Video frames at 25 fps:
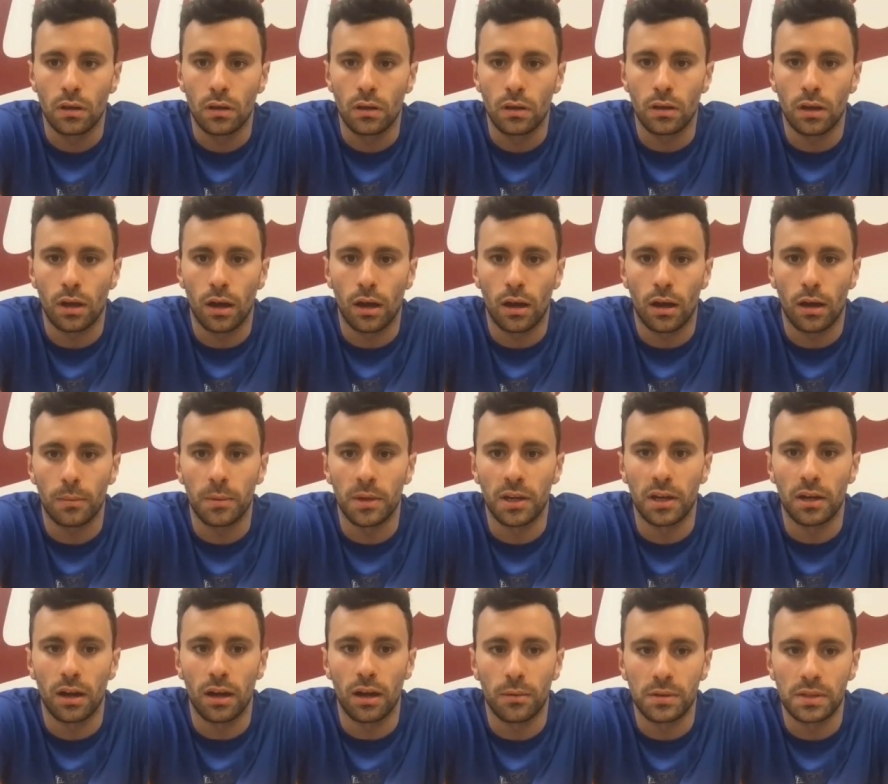Yeah, I mean,
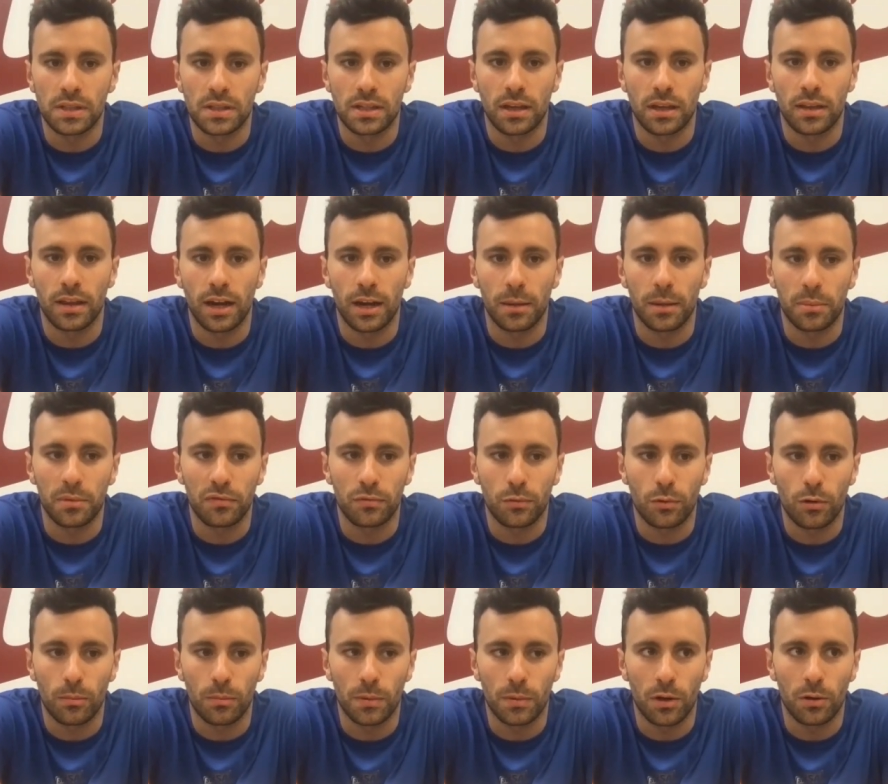I would say that I
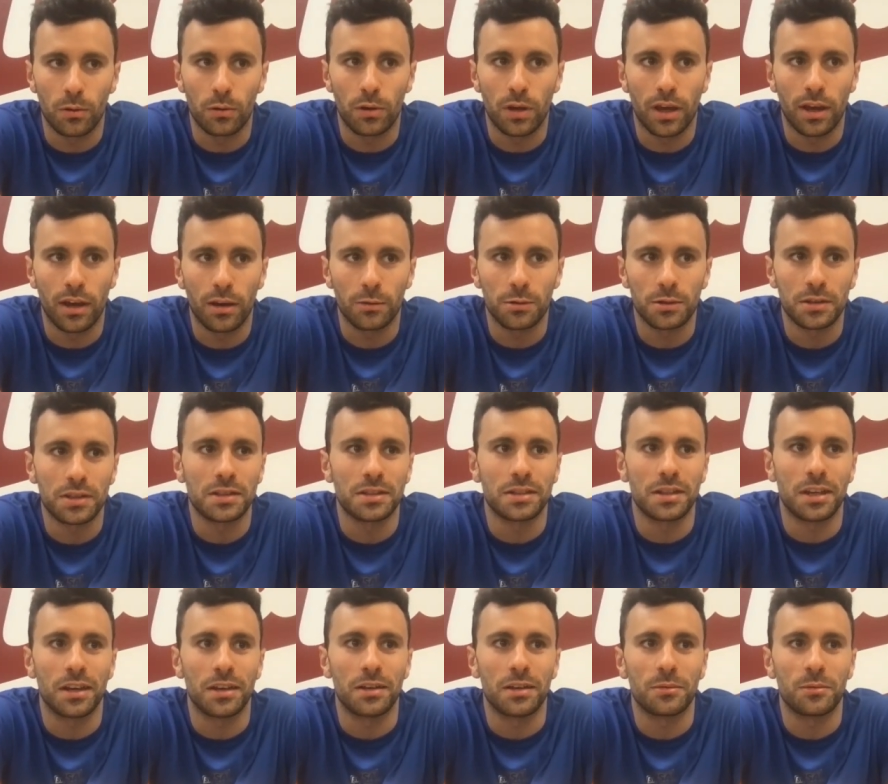performed okay. I wouldn't
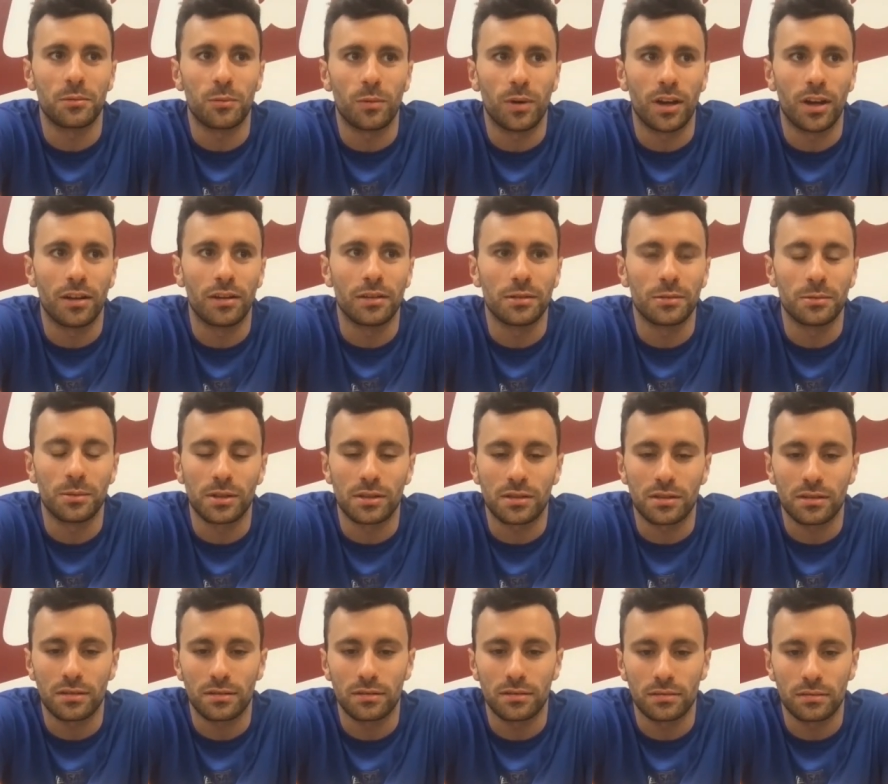say well. It
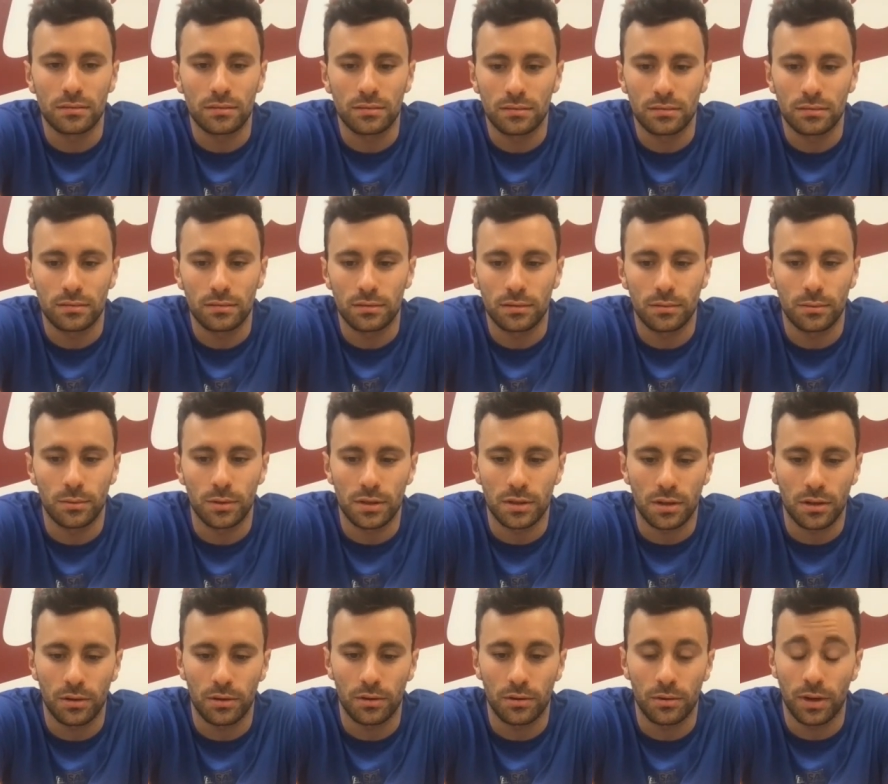wasn't it
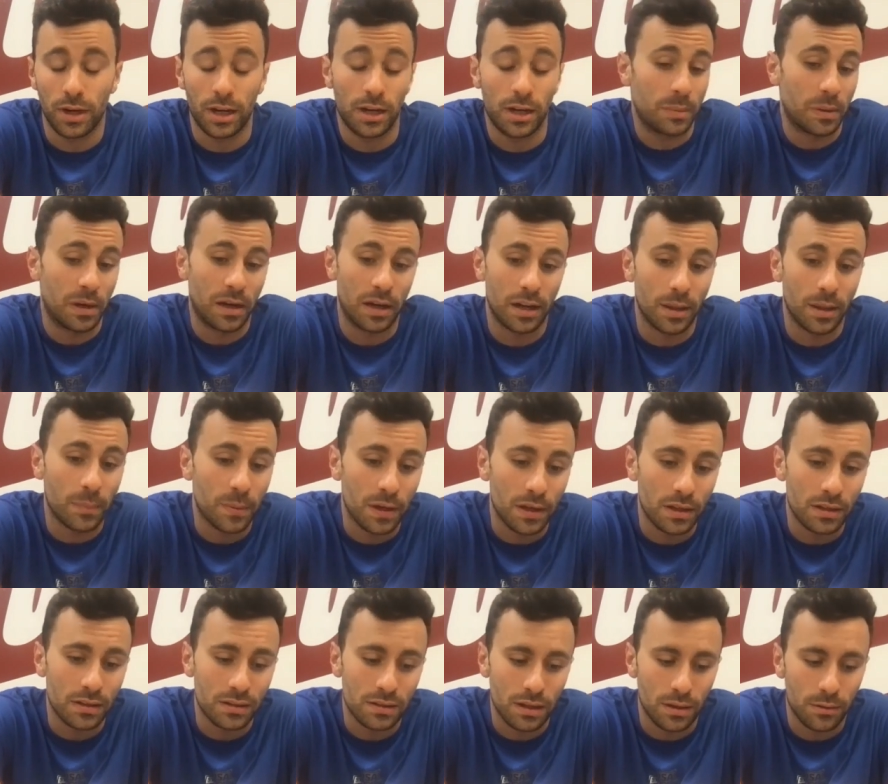wasn't great by any
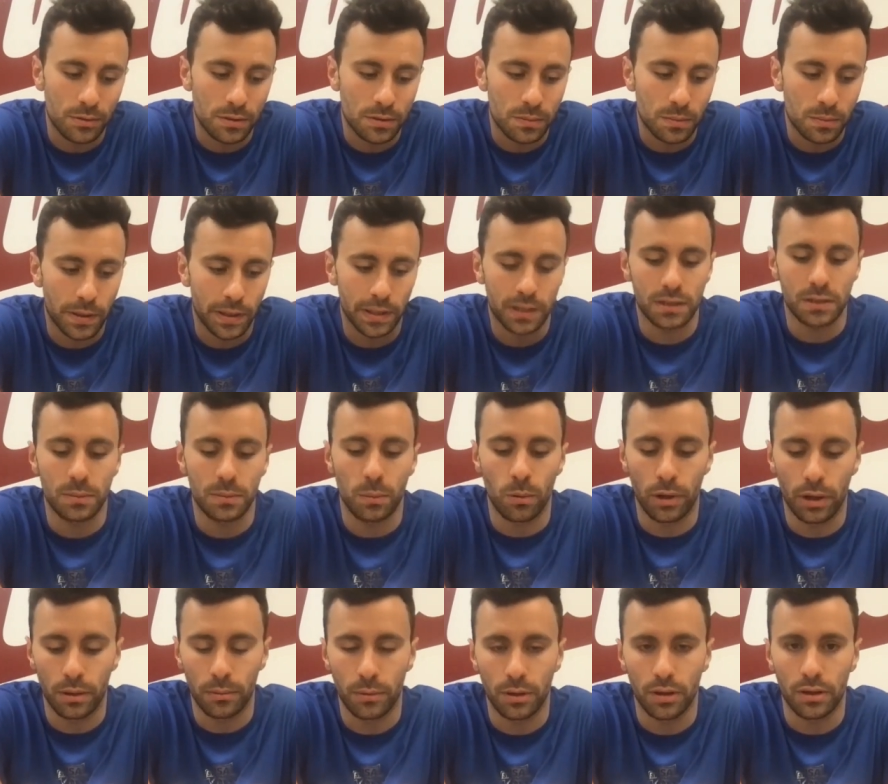means. I was pretty
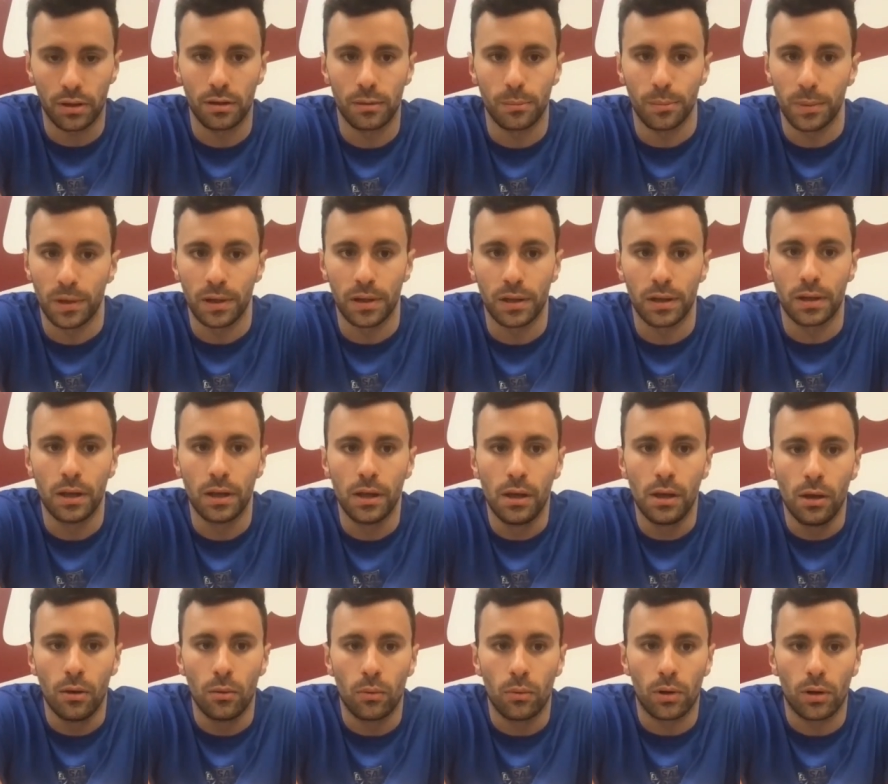disappointed with it, but
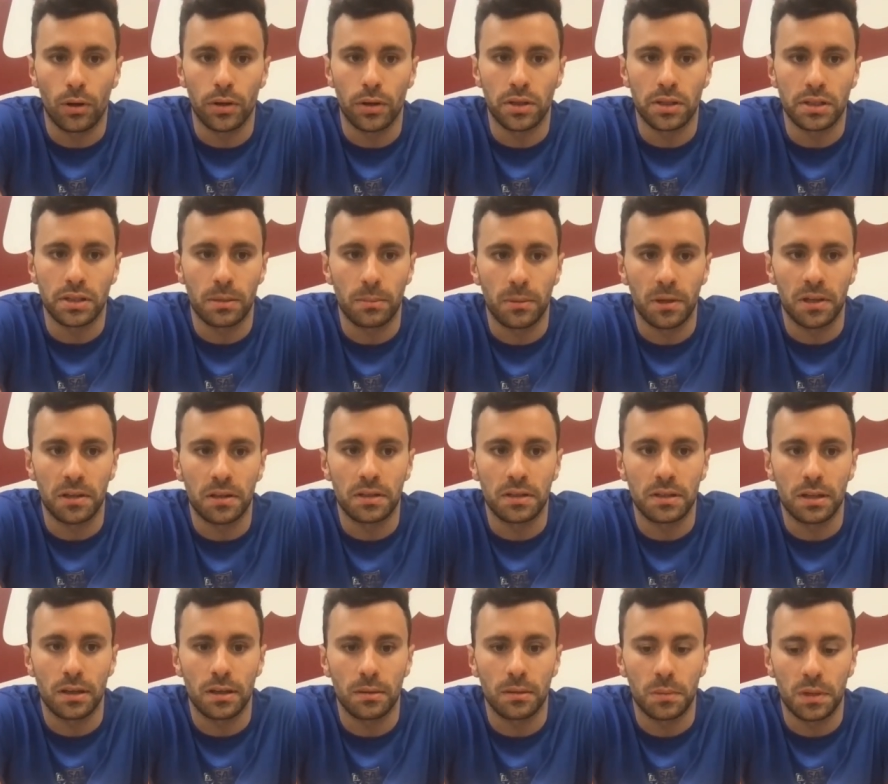regardless, I made the
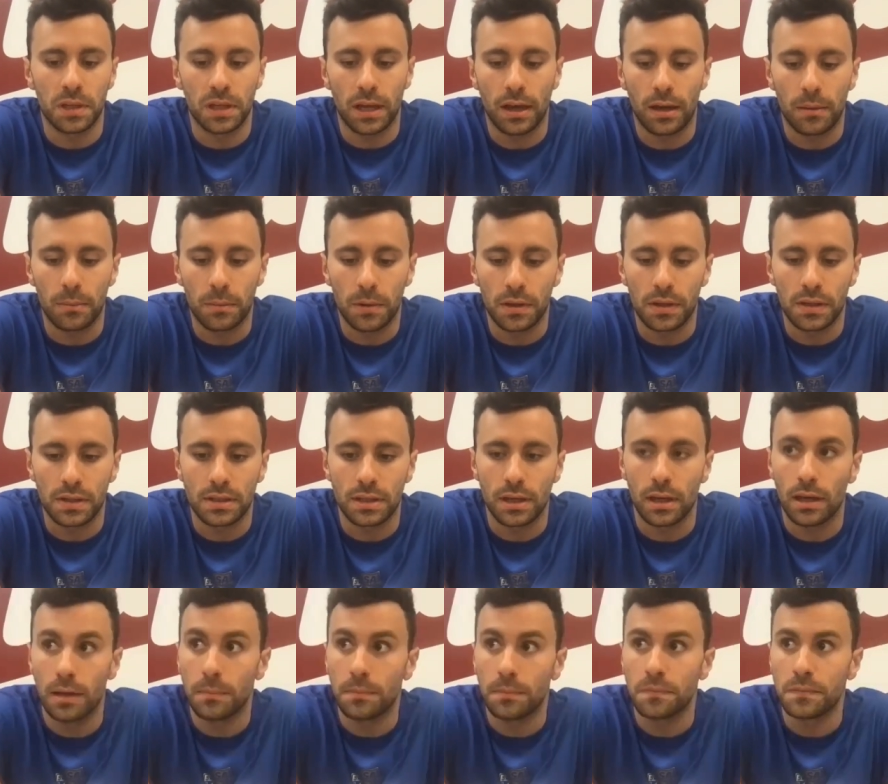team. But yeah, I'm on the
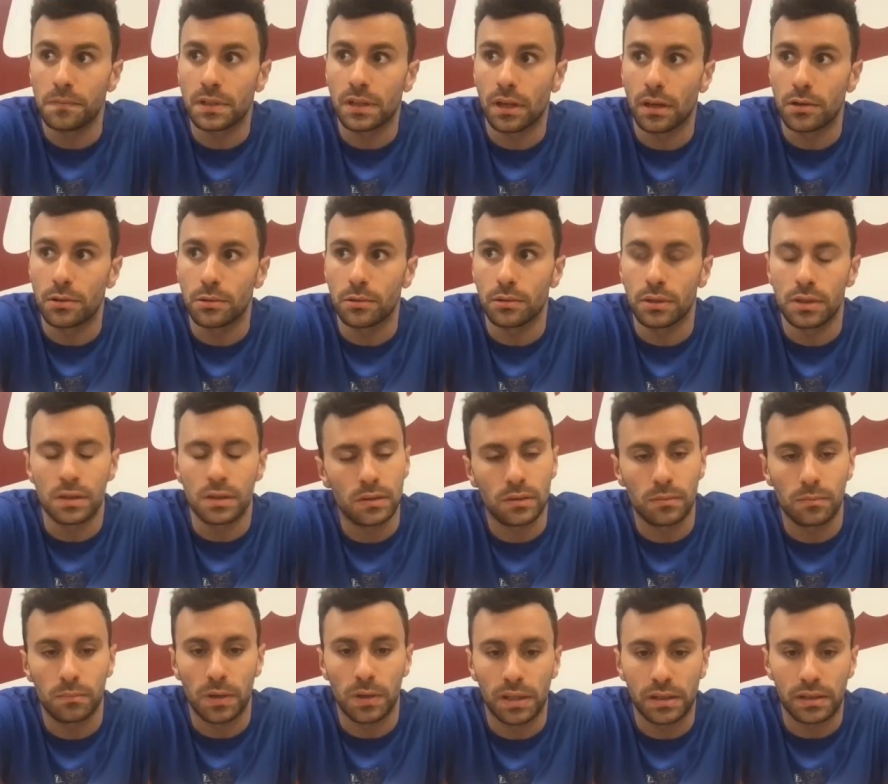same schedule
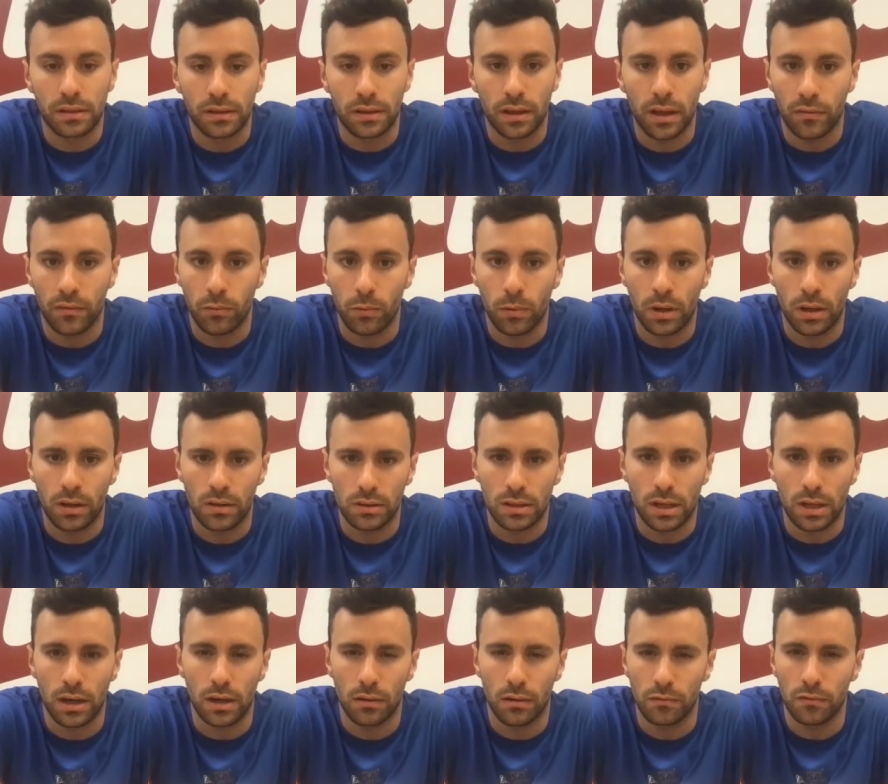as basically everyone else,
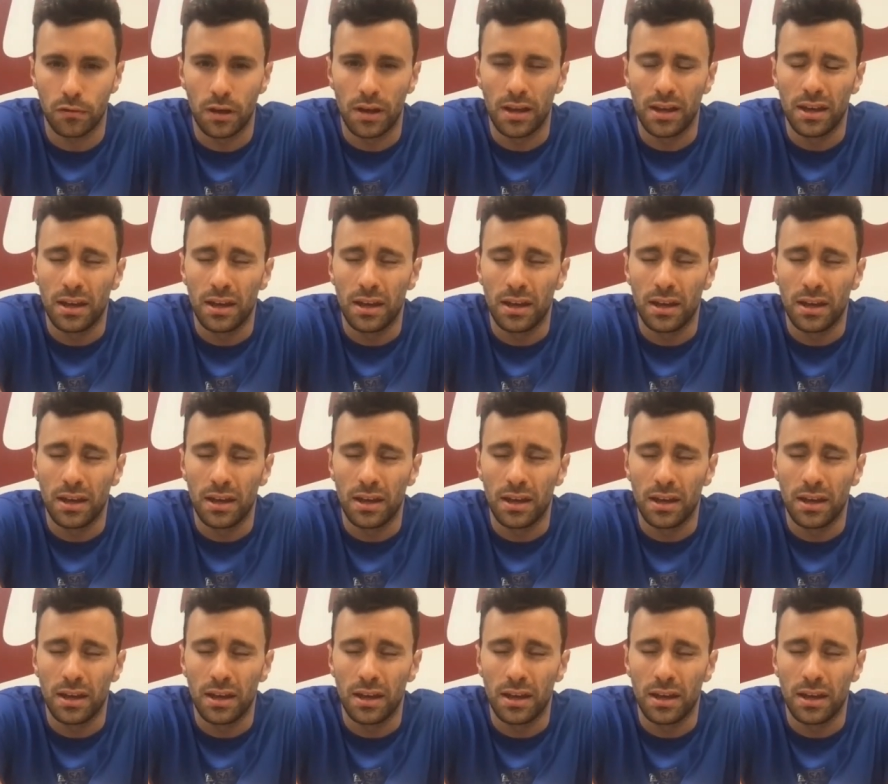kind of